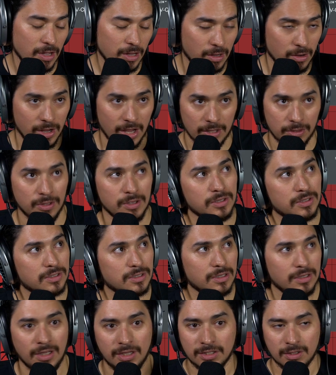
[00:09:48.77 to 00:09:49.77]
get this.
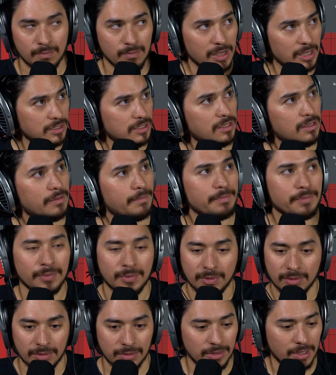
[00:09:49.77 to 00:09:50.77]
It's amazing.
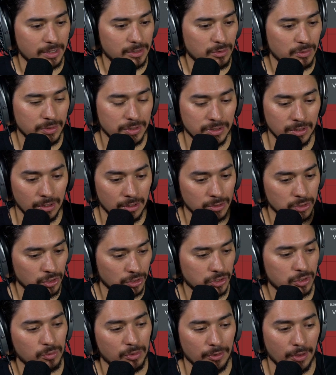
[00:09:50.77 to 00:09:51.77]
They do this in
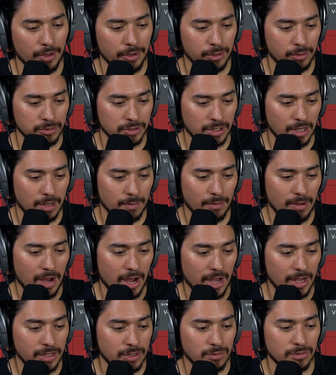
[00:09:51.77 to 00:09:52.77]
conjunction with Audioscape.
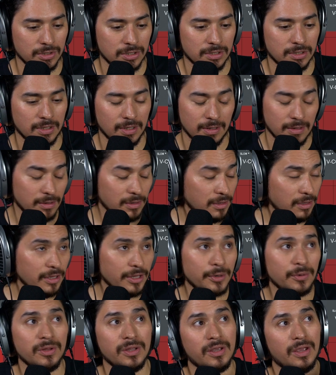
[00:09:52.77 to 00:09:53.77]
I use this thing
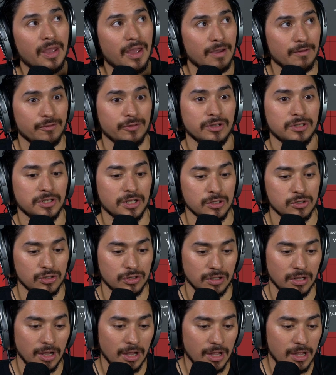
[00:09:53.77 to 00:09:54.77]
literally every
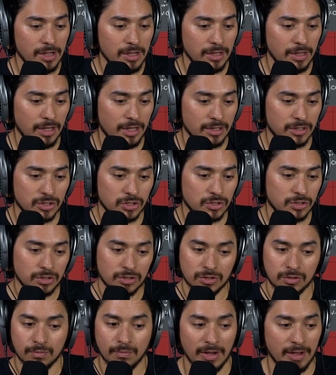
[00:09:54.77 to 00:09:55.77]
session.
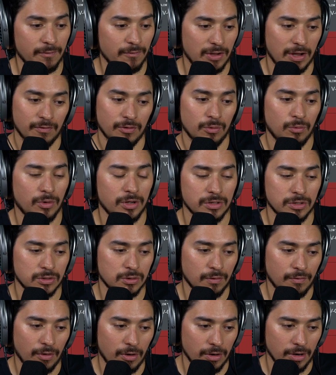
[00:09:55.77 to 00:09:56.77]
it's my favorite one
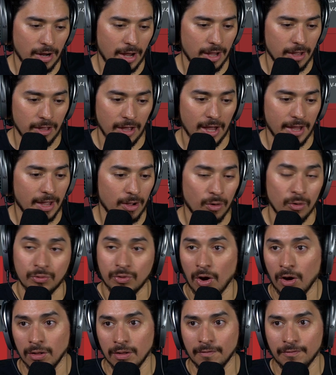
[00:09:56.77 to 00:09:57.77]
so far. I own
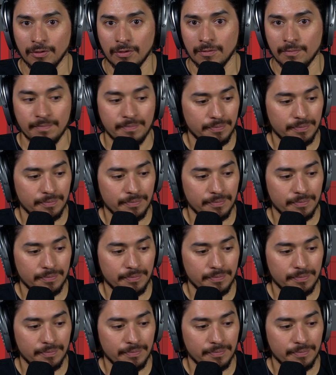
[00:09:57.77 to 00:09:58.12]
all of the